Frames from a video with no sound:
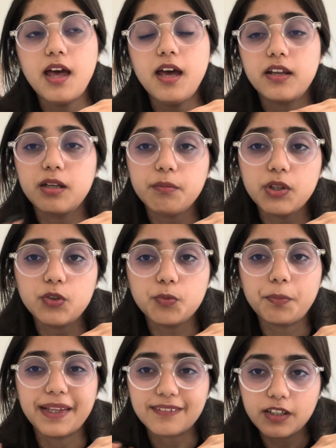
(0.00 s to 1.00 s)
Number two,
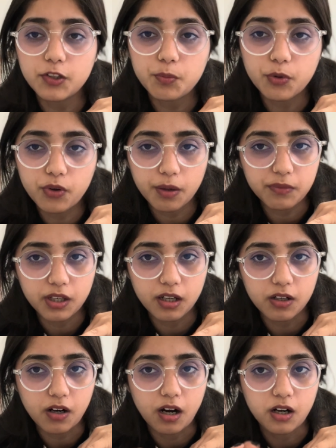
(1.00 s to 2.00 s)
bachelor's programs
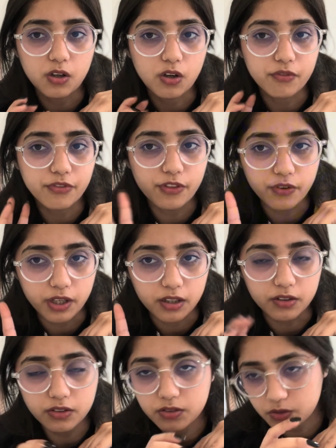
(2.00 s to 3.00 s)
here are of 3 years.